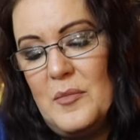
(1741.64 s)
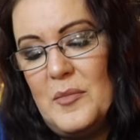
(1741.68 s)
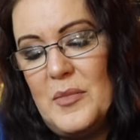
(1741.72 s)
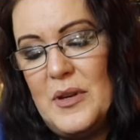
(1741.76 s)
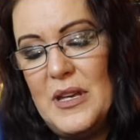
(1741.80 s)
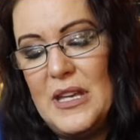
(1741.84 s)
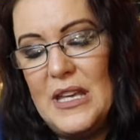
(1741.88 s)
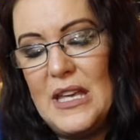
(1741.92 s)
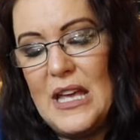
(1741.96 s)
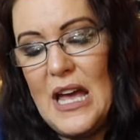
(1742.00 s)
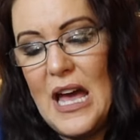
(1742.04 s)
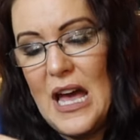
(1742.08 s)

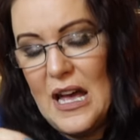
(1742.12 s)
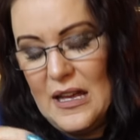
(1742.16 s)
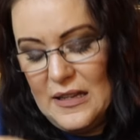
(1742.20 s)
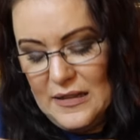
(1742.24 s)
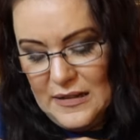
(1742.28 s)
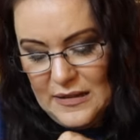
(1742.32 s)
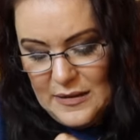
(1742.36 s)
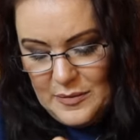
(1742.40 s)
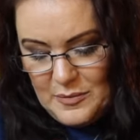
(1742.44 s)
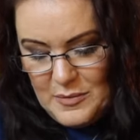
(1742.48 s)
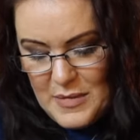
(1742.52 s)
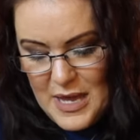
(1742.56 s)
But
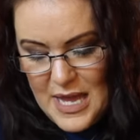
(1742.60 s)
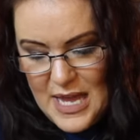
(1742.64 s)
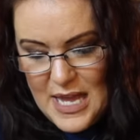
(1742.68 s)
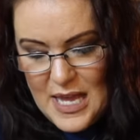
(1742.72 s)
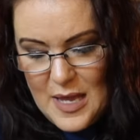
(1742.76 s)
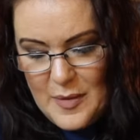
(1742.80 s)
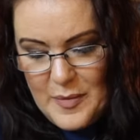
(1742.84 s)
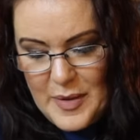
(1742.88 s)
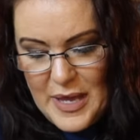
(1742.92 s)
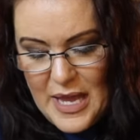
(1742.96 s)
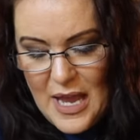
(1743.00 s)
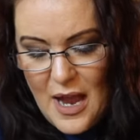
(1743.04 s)
yes,
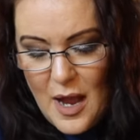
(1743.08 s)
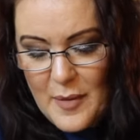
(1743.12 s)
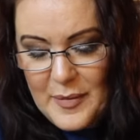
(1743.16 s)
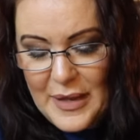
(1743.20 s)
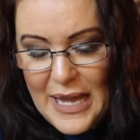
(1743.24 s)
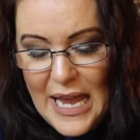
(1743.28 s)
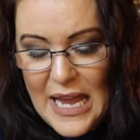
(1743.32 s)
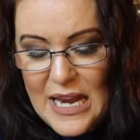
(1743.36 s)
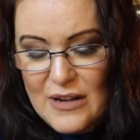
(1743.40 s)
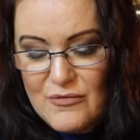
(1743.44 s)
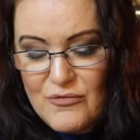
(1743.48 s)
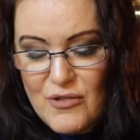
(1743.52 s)
maybe. I'm
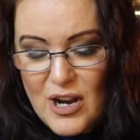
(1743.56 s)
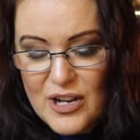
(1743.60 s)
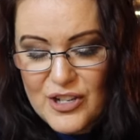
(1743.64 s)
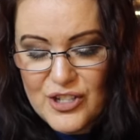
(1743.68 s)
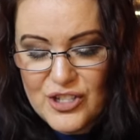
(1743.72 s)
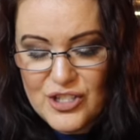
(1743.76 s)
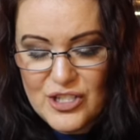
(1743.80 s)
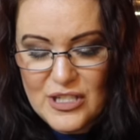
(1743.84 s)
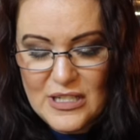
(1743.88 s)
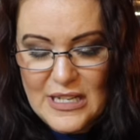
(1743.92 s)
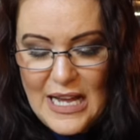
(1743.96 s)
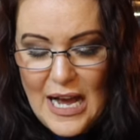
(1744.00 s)
getting
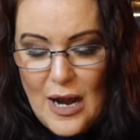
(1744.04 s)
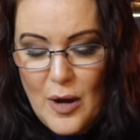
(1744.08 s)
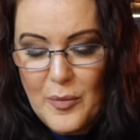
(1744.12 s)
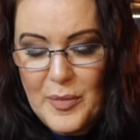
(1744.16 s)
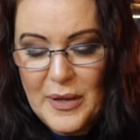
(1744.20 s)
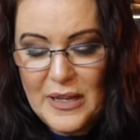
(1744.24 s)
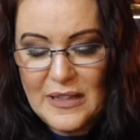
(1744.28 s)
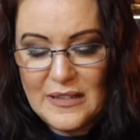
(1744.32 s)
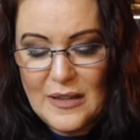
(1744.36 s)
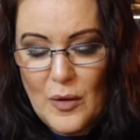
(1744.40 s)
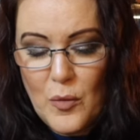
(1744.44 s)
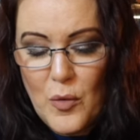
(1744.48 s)
rushed now
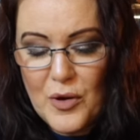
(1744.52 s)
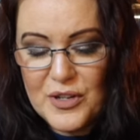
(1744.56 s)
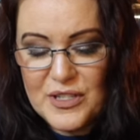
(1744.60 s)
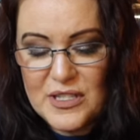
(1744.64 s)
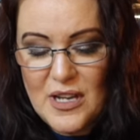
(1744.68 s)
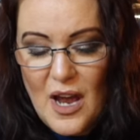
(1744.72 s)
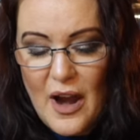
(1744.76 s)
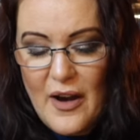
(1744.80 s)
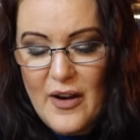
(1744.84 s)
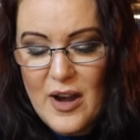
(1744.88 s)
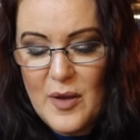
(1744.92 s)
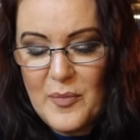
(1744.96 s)
because I want
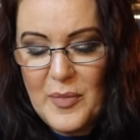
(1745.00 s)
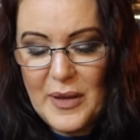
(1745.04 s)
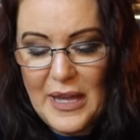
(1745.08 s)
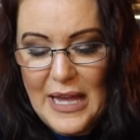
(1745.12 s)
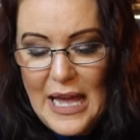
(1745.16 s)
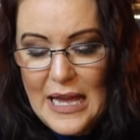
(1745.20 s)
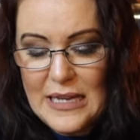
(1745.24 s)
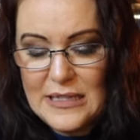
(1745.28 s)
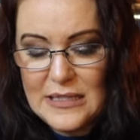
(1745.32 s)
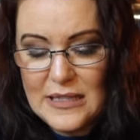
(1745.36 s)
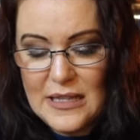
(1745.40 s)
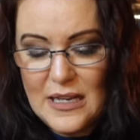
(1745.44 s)
to hurry up and
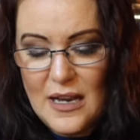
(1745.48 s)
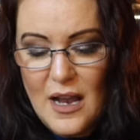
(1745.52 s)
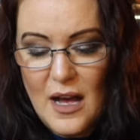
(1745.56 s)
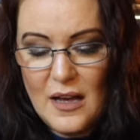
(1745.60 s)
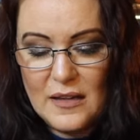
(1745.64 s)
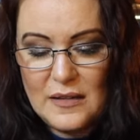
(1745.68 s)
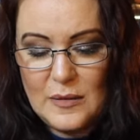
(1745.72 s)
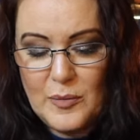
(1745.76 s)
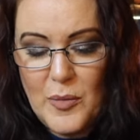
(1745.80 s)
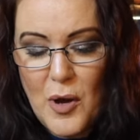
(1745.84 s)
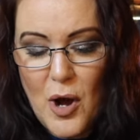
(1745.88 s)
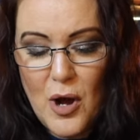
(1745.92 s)
get into the
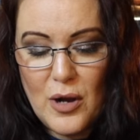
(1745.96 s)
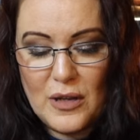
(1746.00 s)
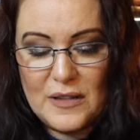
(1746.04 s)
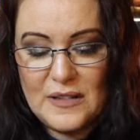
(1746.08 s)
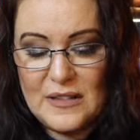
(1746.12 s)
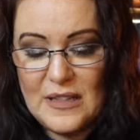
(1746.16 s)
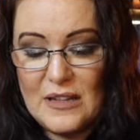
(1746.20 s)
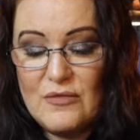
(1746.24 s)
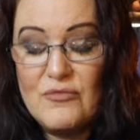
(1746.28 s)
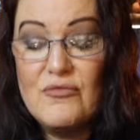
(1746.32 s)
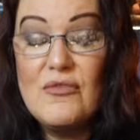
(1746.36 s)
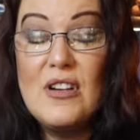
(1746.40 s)
last
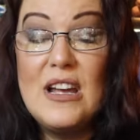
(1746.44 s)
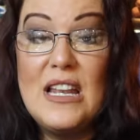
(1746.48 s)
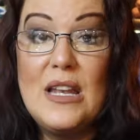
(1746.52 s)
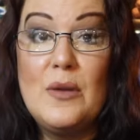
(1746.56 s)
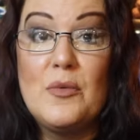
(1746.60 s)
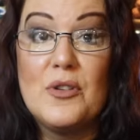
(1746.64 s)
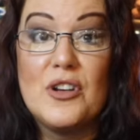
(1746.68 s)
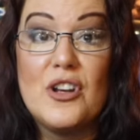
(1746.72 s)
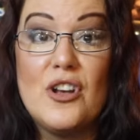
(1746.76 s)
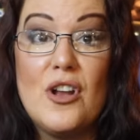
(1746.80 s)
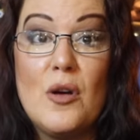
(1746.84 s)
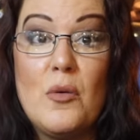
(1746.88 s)
box. I really
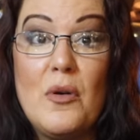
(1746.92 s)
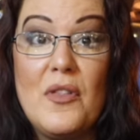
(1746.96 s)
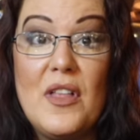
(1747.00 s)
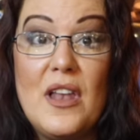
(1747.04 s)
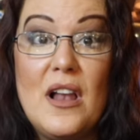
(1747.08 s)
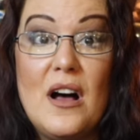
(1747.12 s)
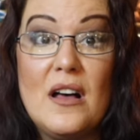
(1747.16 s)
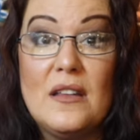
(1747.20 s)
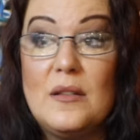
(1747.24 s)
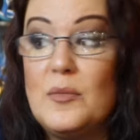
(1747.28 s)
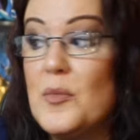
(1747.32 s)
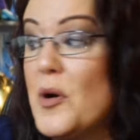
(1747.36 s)
want to know what the
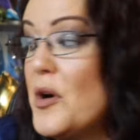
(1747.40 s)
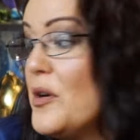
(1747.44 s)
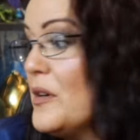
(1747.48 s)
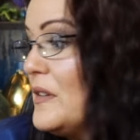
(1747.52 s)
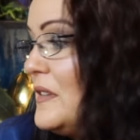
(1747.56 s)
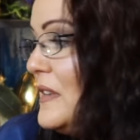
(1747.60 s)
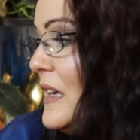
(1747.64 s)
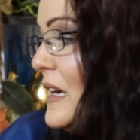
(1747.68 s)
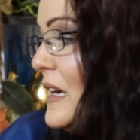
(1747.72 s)
last box